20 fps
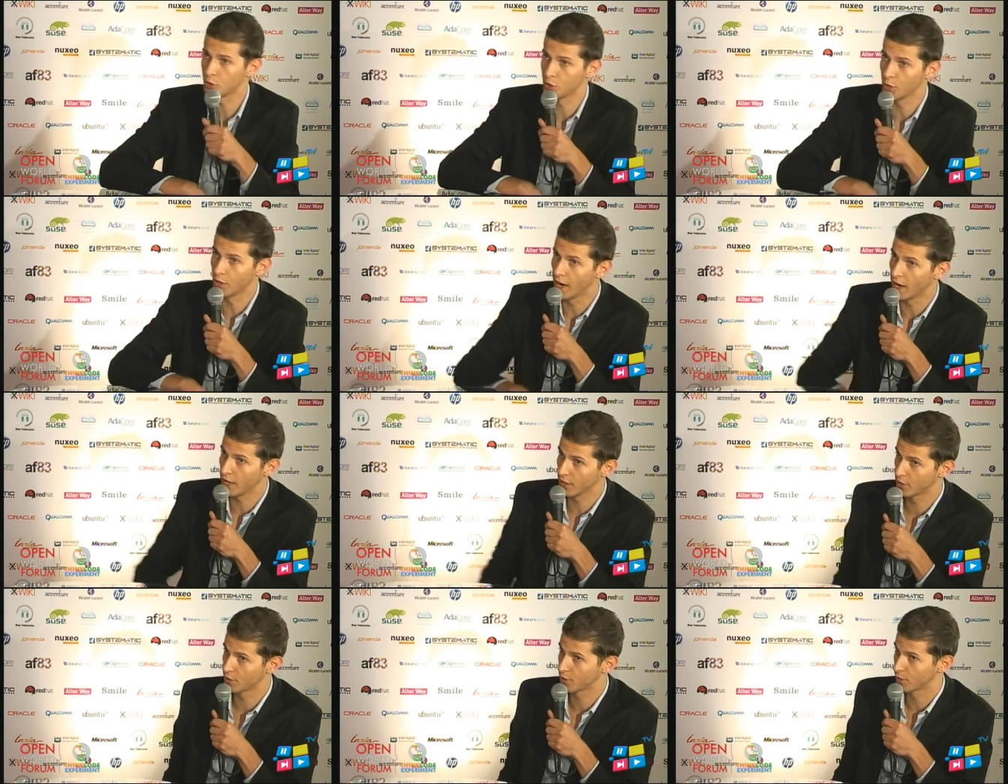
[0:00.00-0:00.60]
you
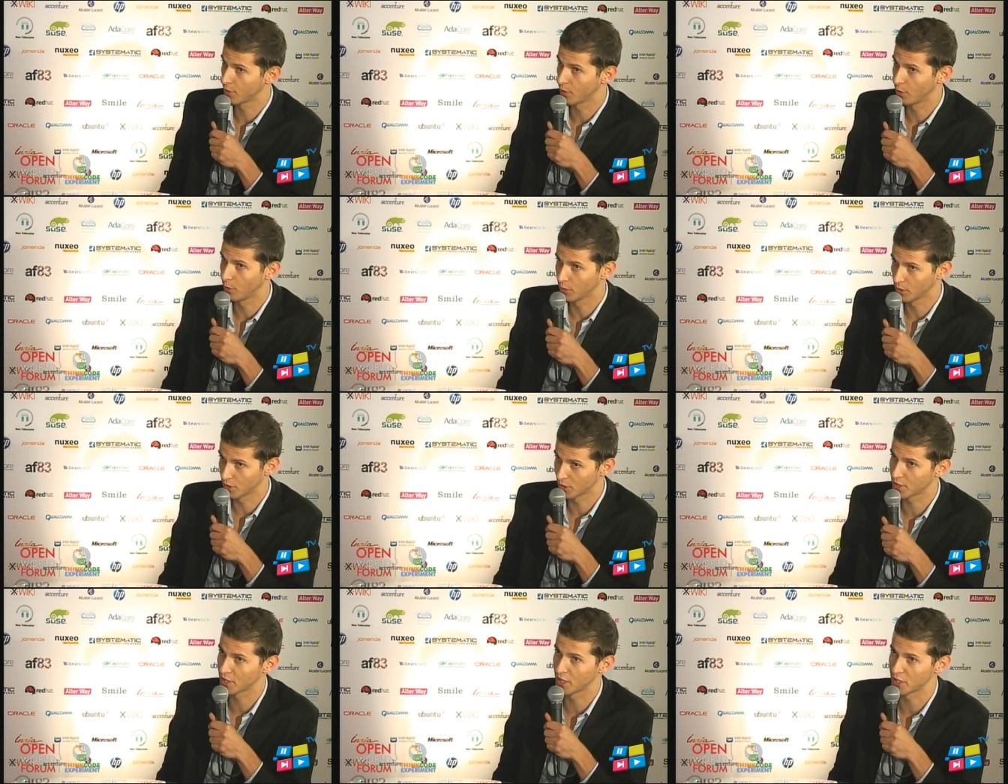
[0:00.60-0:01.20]
guys all the
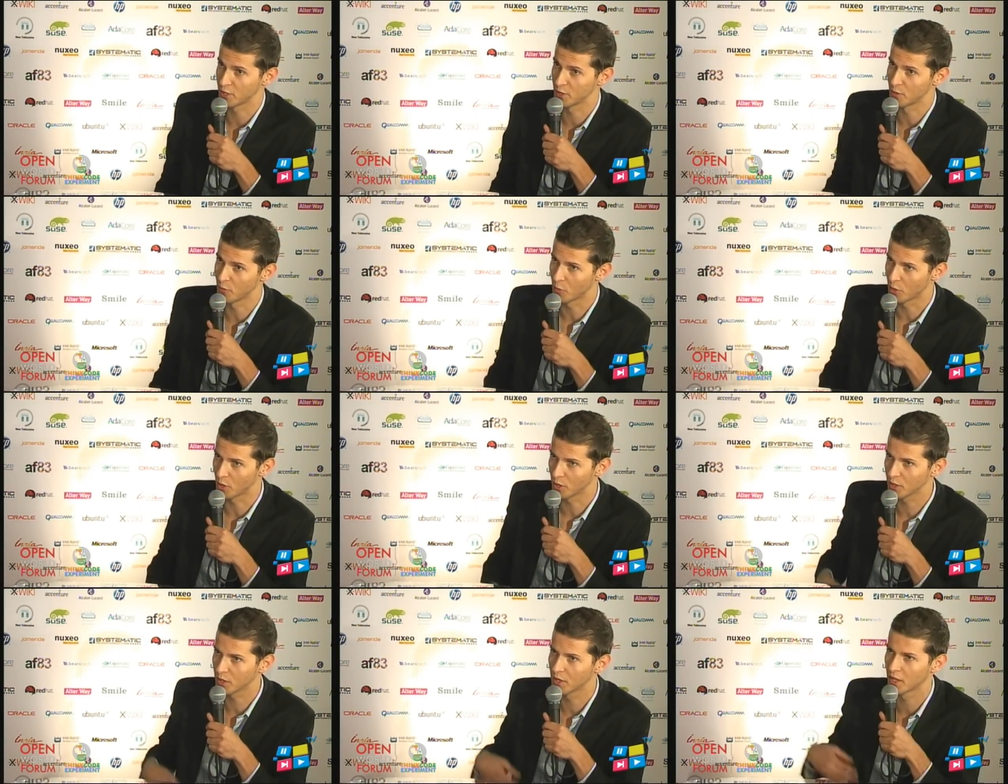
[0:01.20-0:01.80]
success in the
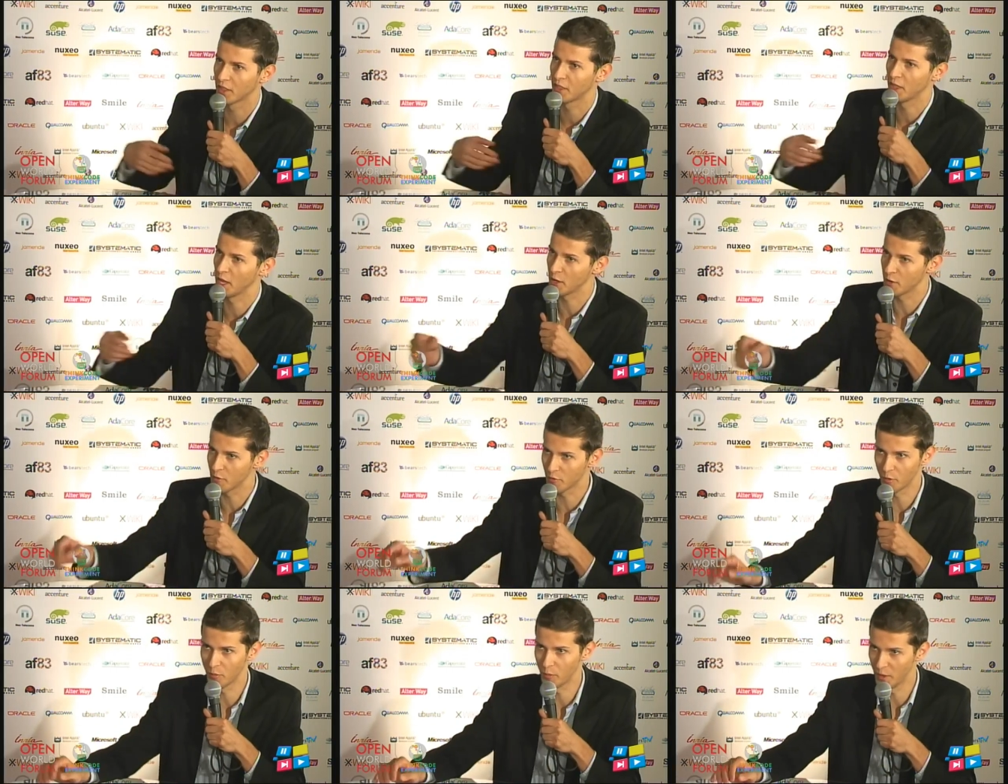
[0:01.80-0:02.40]
world. Thank you
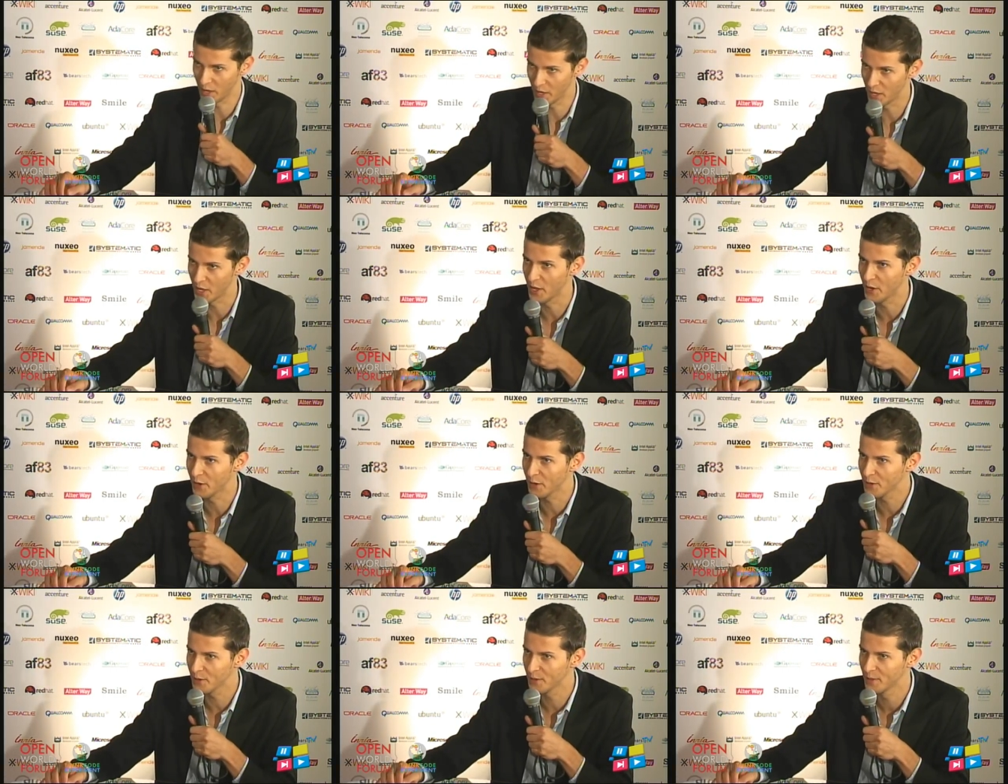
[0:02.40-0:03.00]
for being
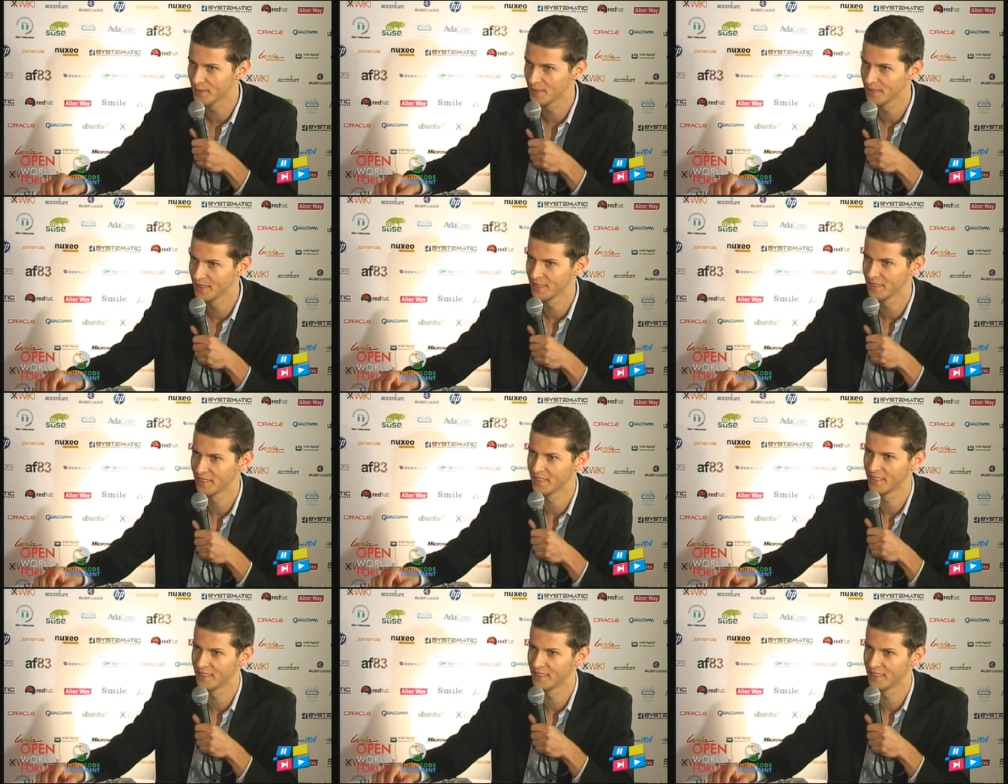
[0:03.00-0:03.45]
here. Thank